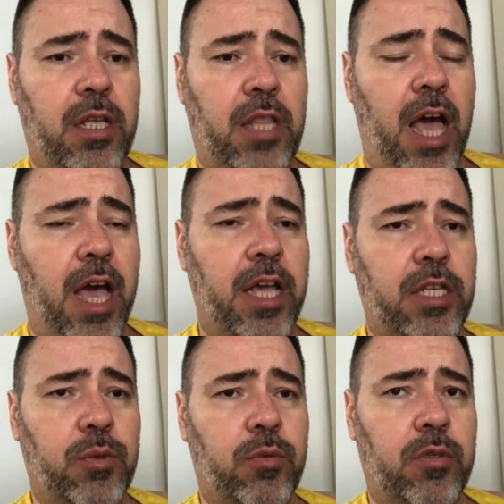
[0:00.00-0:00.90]
the
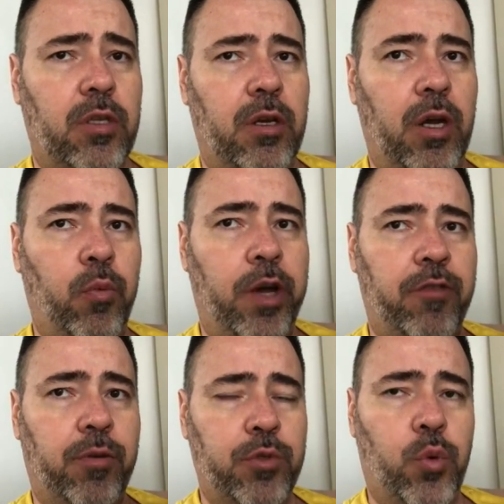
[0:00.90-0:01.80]
highest, it
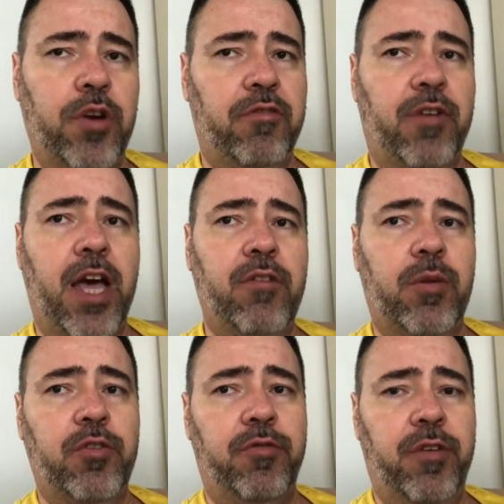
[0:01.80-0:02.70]
went from 25
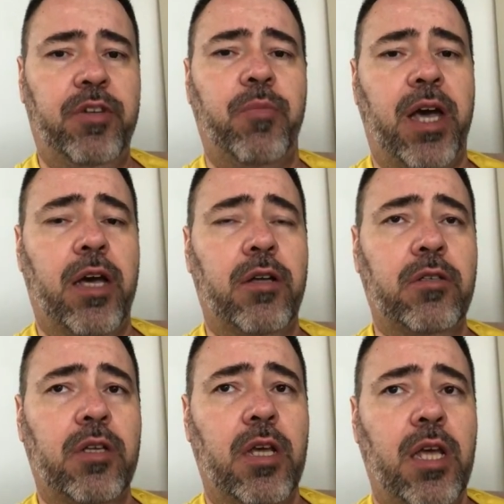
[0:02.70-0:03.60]
up to 50
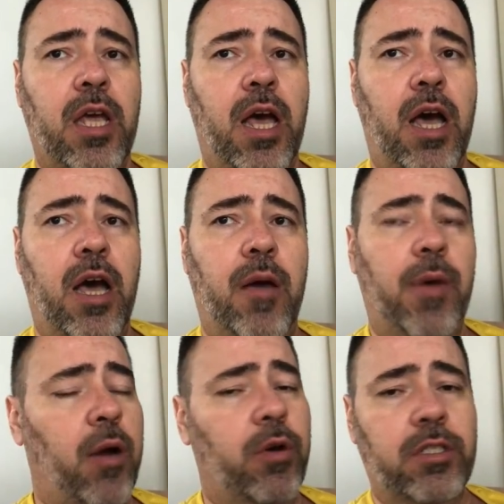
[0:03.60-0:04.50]
pounds.
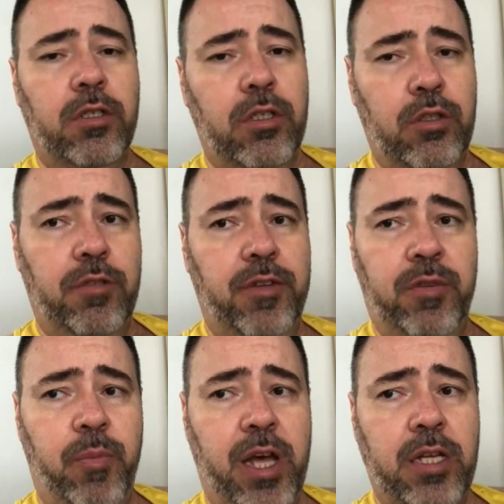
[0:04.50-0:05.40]
I wasn't going to do the
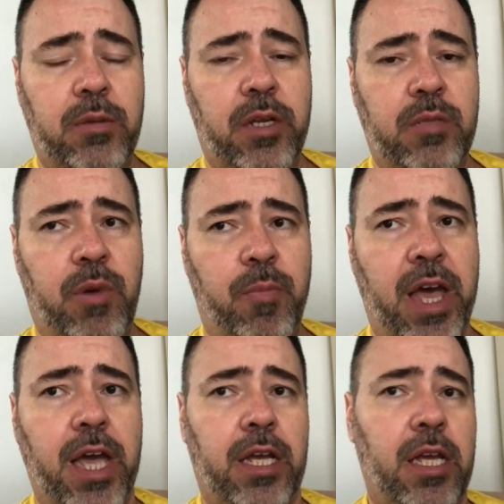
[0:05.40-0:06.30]
50 pounds because of my
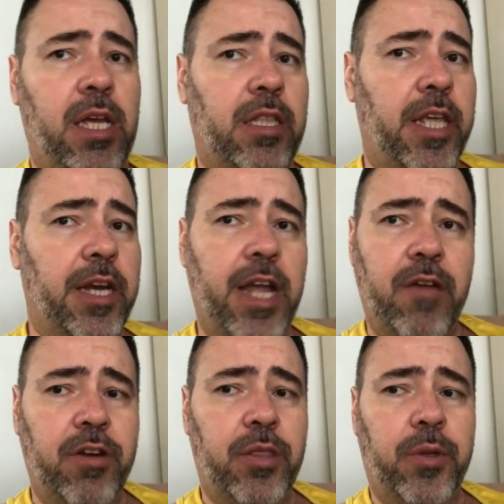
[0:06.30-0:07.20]
back. They didn't
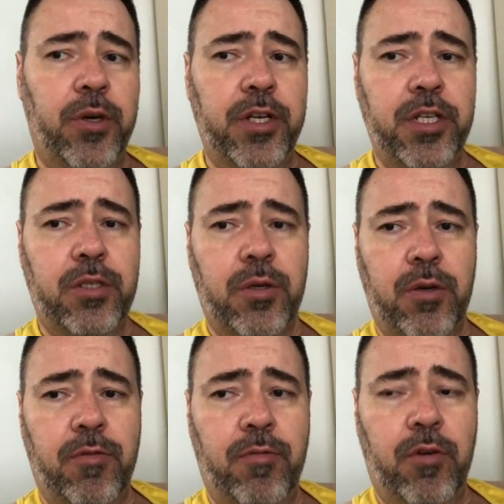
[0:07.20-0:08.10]
have any 30s
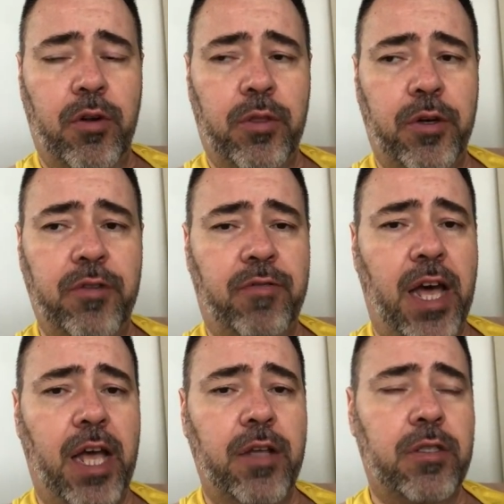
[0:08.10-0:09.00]
or
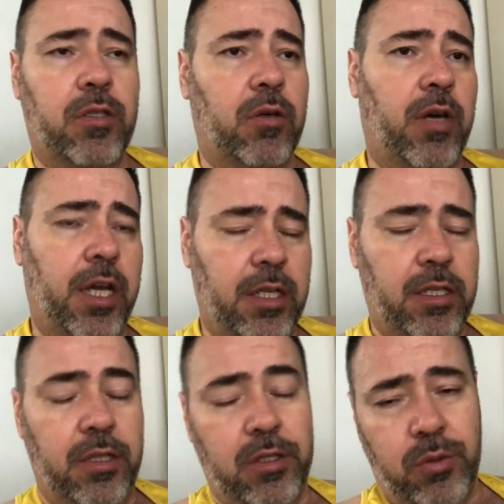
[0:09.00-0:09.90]
35s, so I
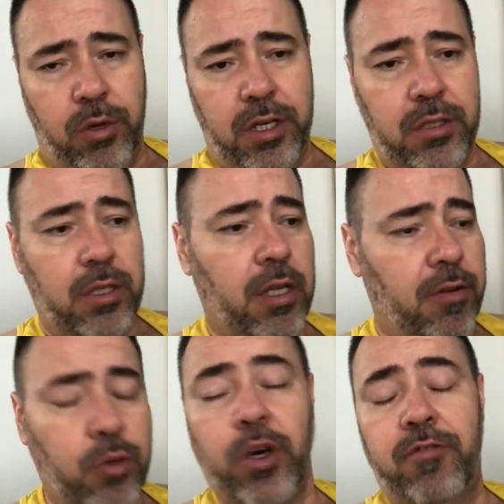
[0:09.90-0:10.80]
did the
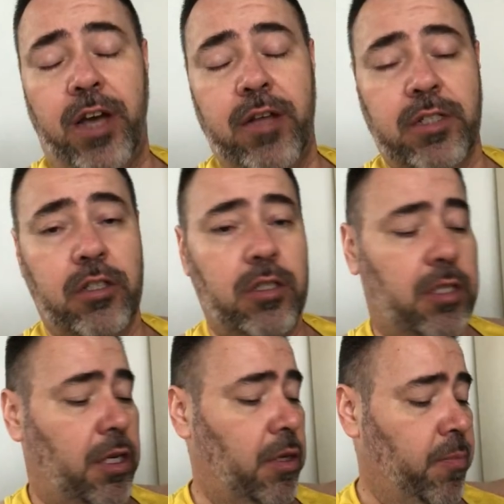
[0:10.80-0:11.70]
25s, I should say.